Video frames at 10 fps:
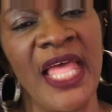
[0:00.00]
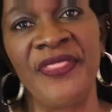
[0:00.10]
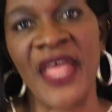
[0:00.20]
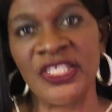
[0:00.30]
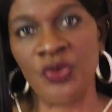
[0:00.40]

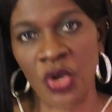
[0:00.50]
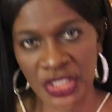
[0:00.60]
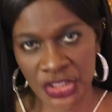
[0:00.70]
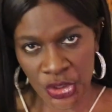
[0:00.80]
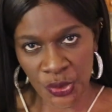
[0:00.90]
that's what
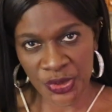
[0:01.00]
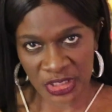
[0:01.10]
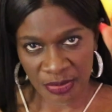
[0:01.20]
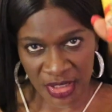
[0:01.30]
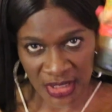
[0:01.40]
is used
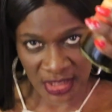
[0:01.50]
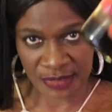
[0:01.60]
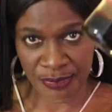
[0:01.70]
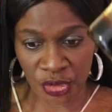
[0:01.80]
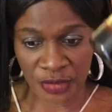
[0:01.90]
to make this
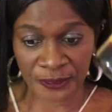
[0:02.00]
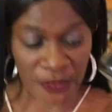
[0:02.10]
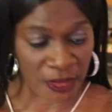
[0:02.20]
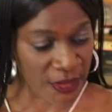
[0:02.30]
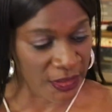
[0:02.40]

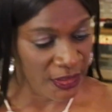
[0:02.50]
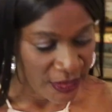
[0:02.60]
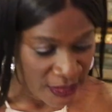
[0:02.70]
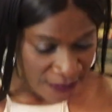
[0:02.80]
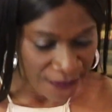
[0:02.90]
beautiful
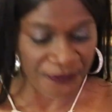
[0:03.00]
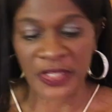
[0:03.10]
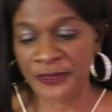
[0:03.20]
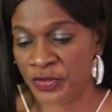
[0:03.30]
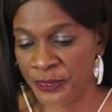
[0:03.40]

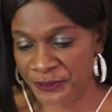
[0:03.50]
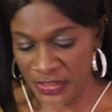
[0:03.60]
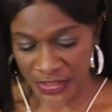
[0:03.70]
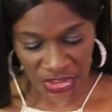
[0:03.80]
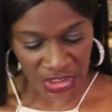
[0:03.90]
flavoring for
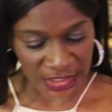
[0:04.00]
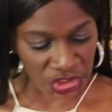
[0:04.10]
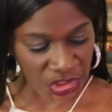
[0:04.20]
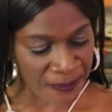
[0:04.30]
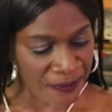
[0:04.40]
this dish.